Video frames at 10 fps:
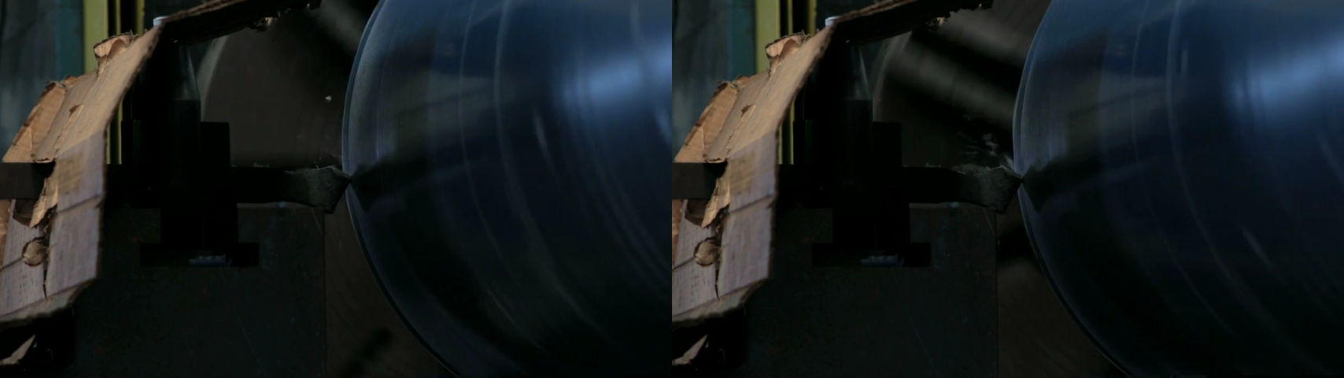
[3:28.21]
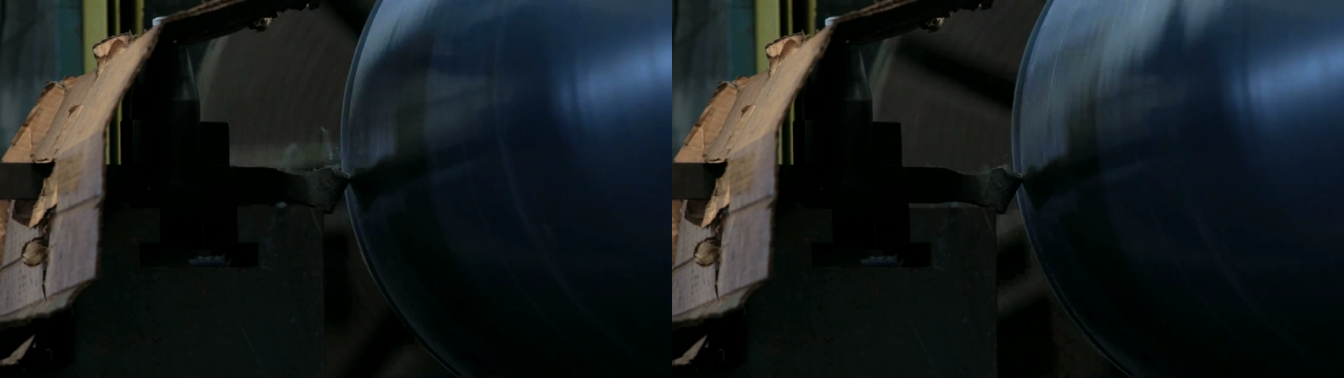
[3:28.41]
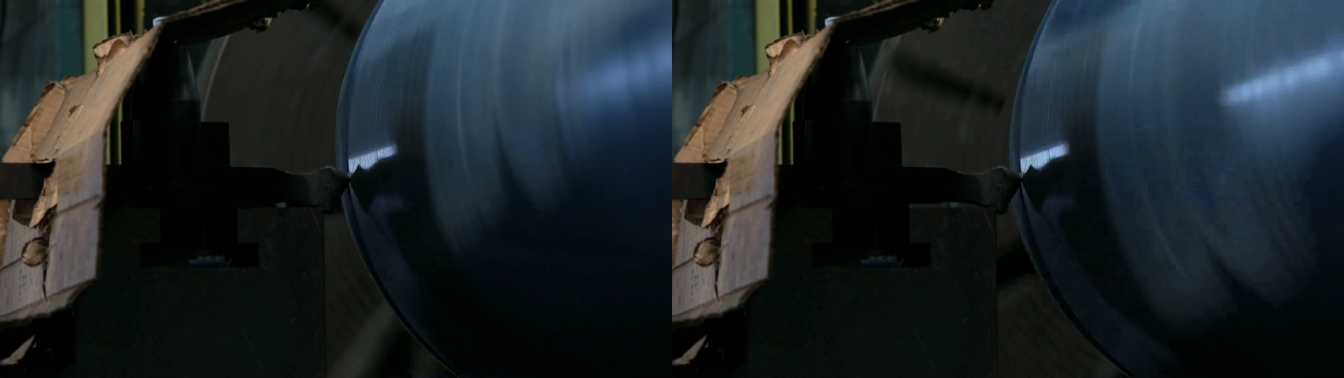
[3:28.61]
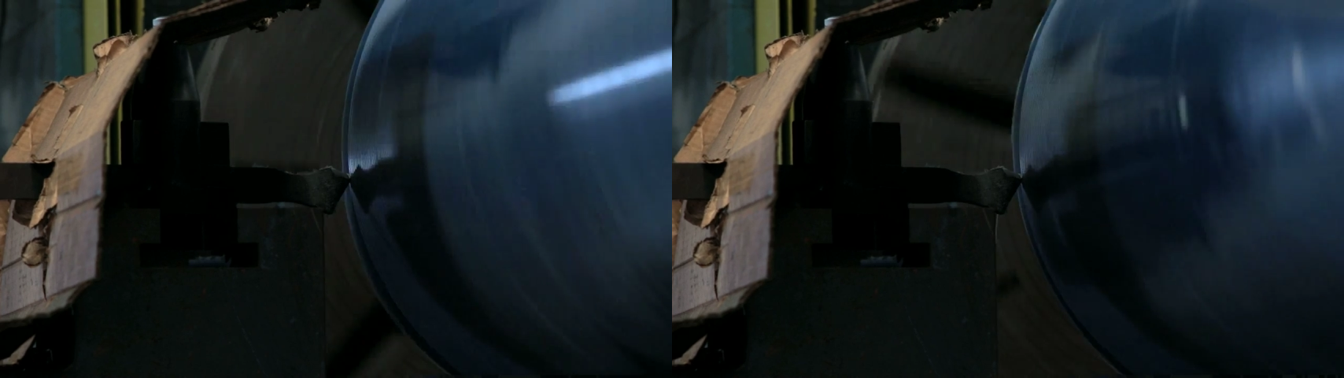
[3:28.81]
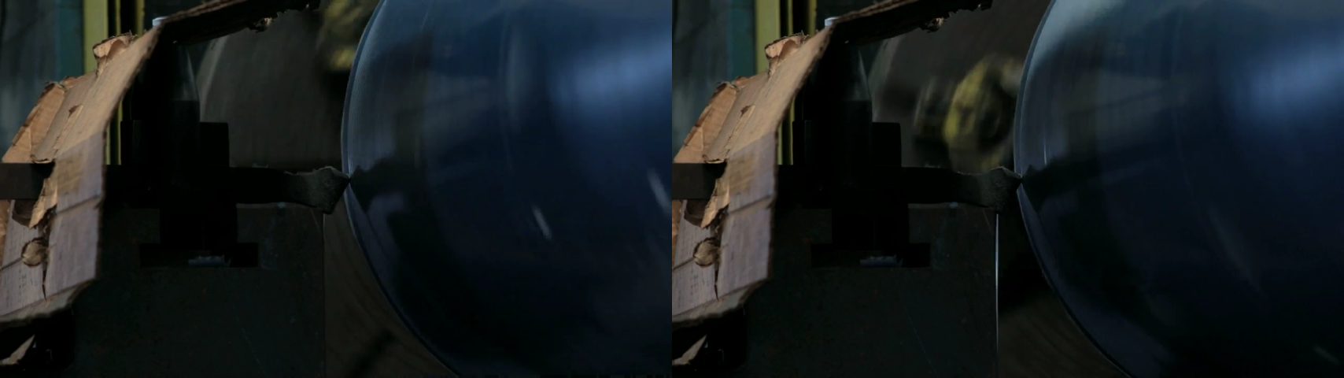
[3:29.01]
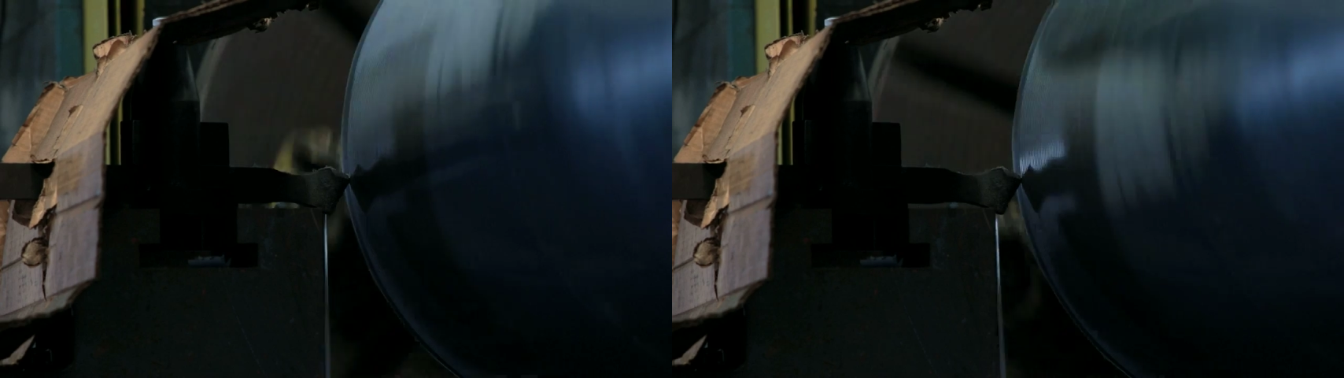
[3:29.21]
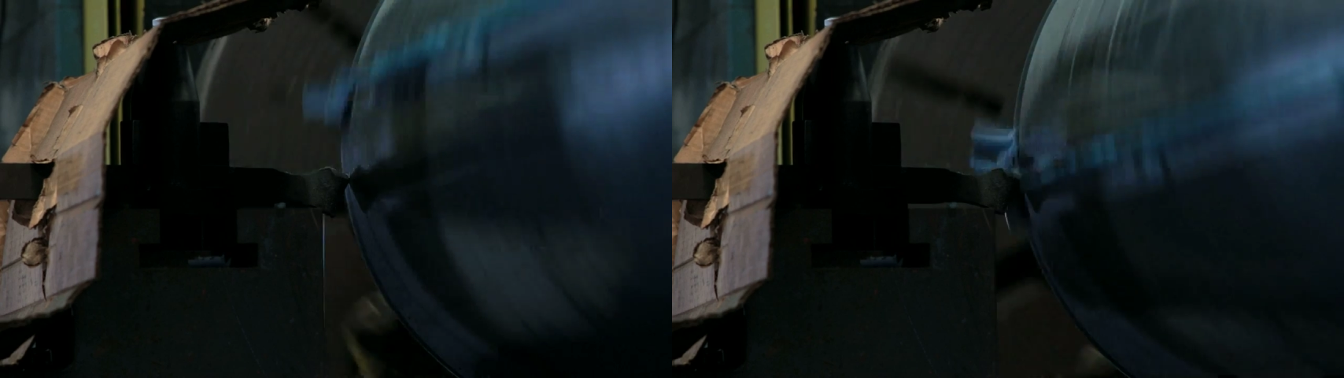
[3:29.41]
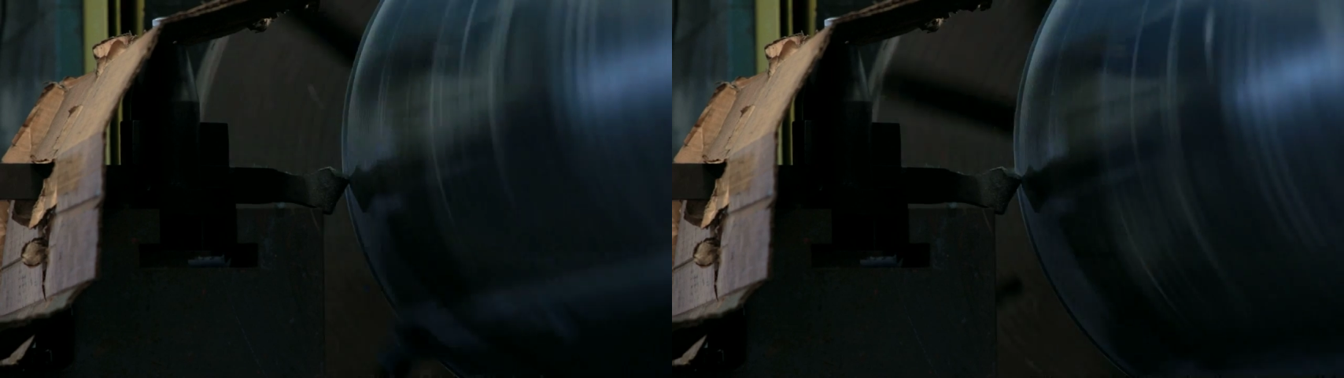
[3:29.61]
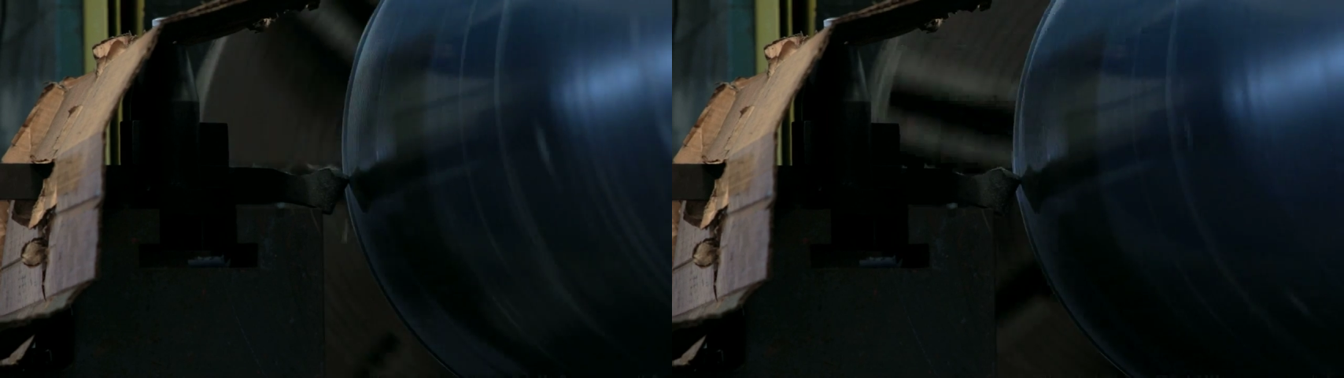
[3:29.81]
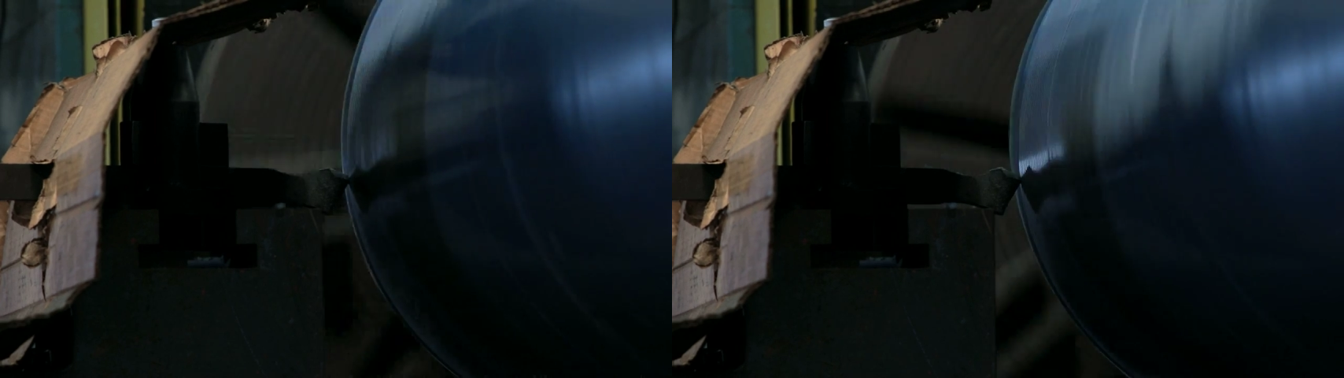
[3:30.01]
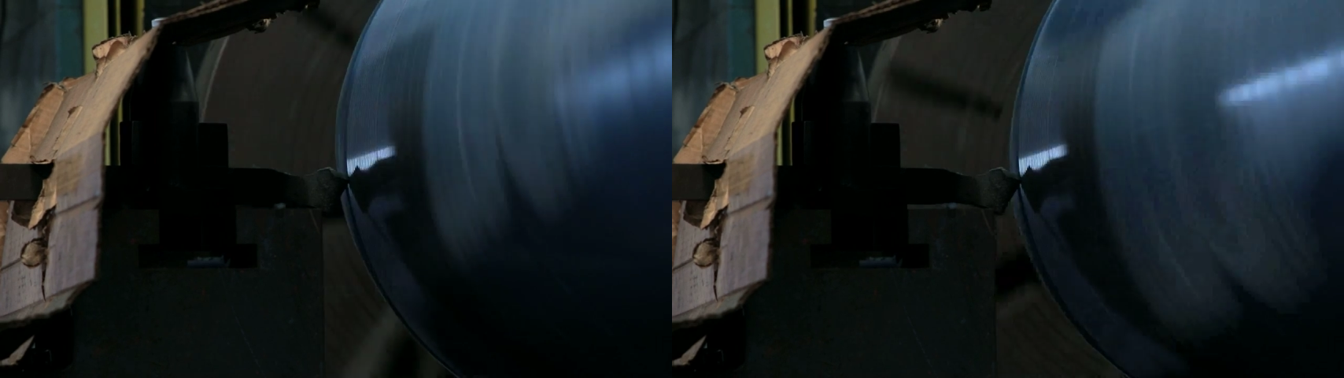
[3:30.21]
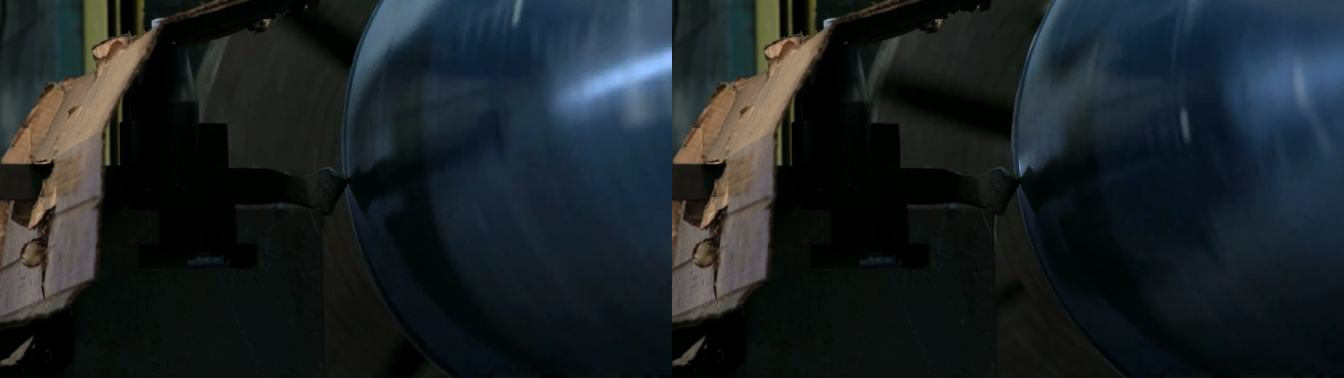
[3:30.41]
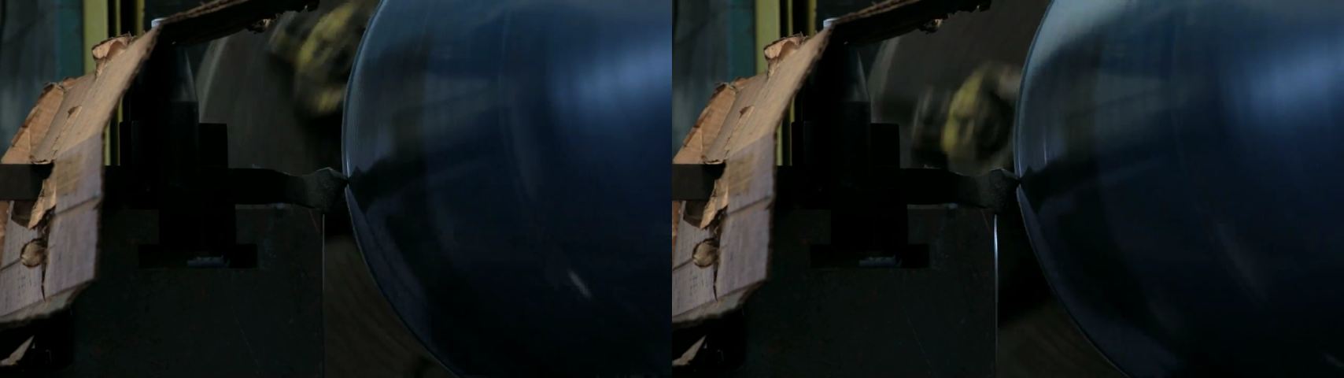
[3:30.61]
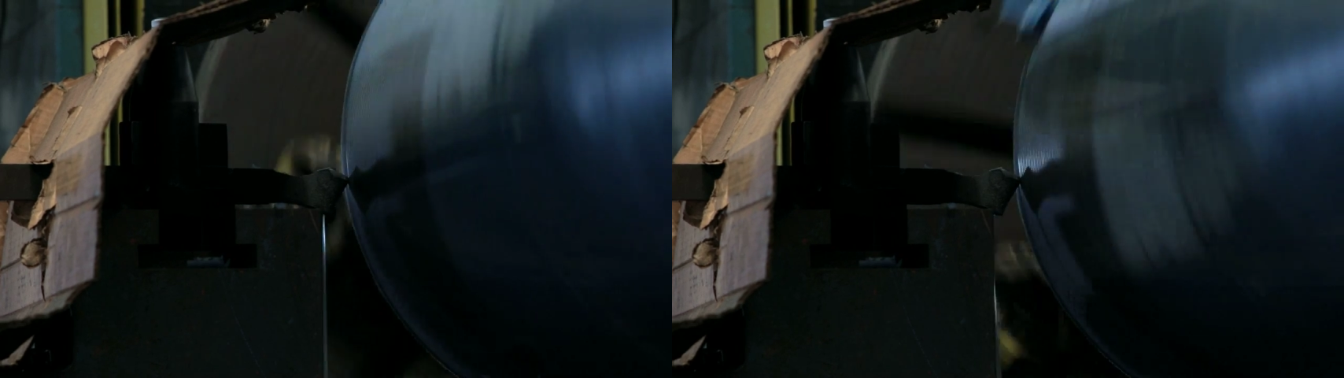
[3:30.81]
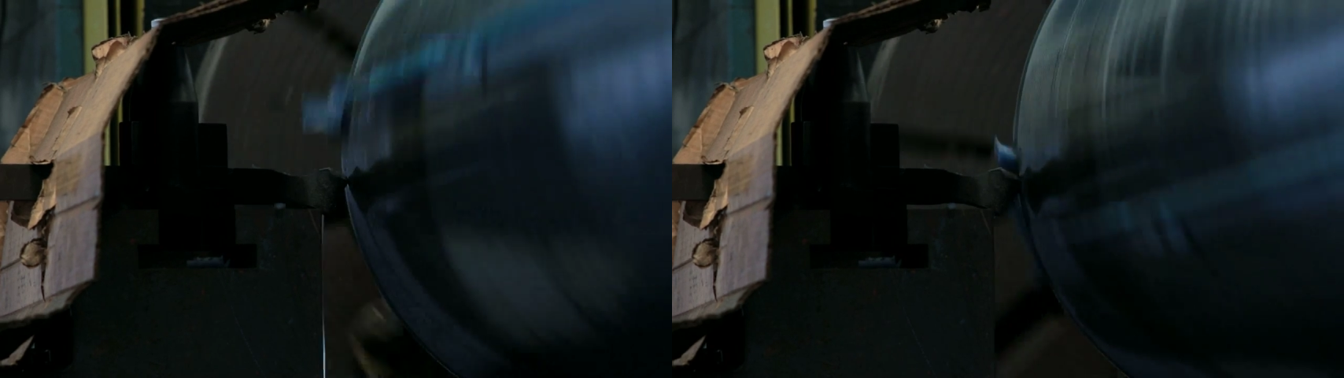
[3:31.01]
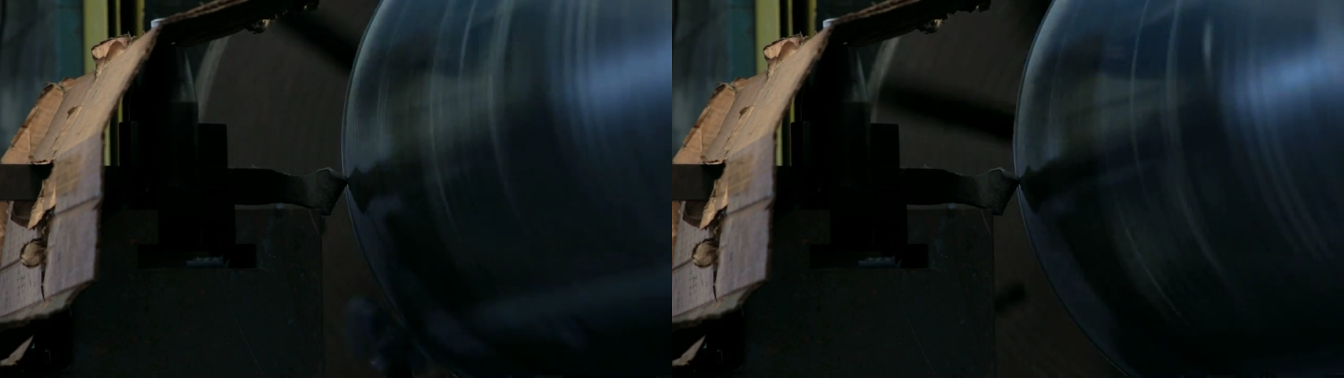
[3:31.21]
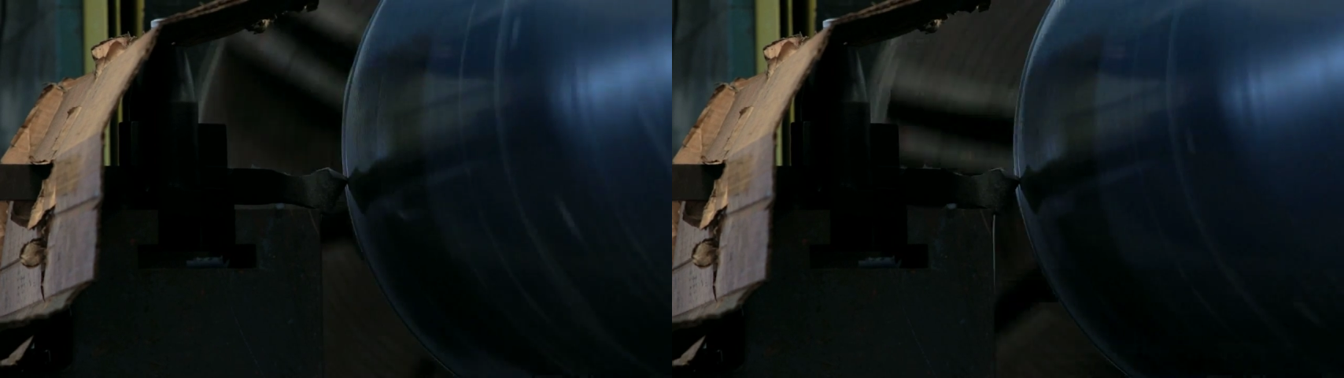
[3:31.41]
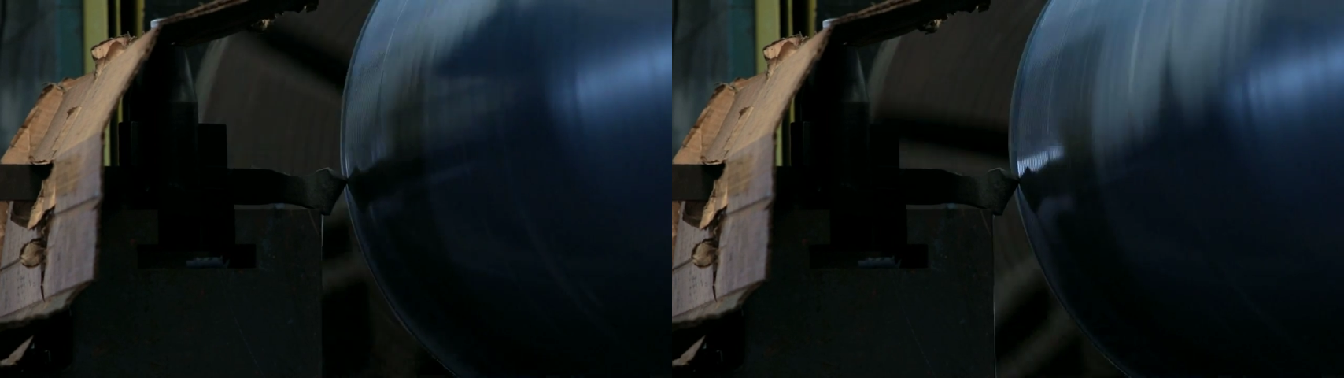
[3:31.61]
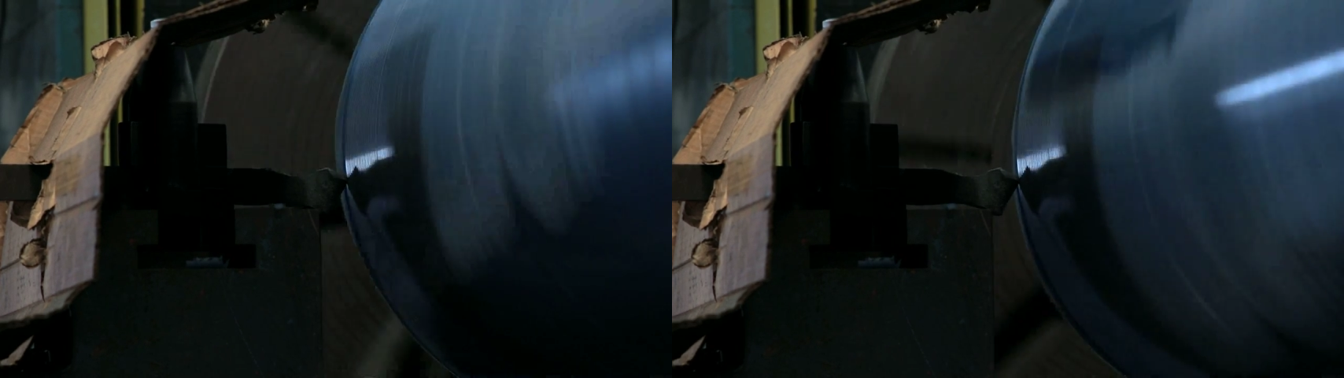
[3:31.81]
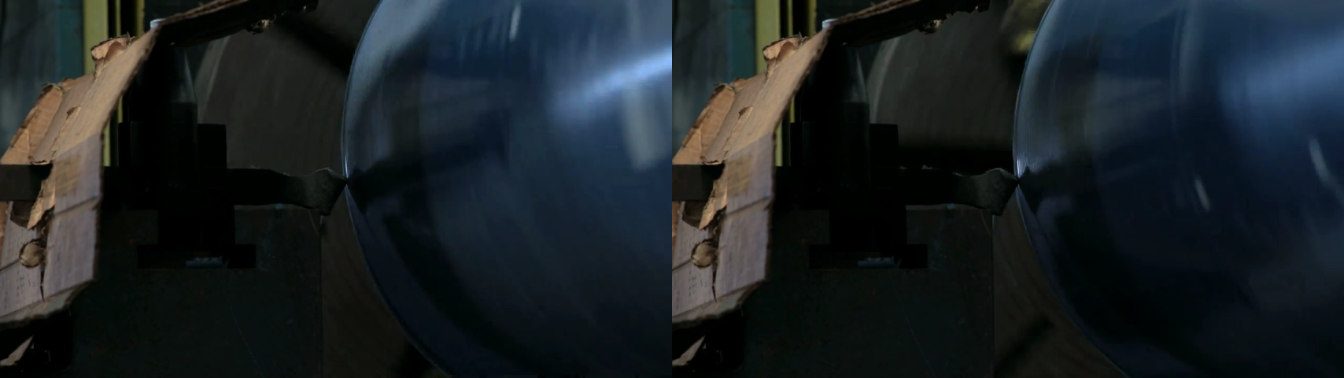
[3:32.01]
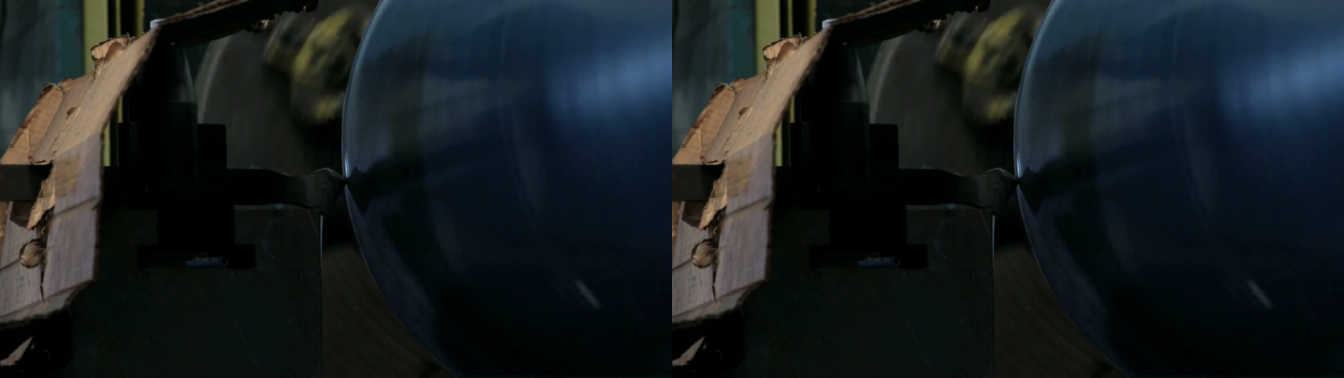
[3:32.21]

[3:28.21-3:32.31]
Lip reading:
Nobody's mouth can be seen.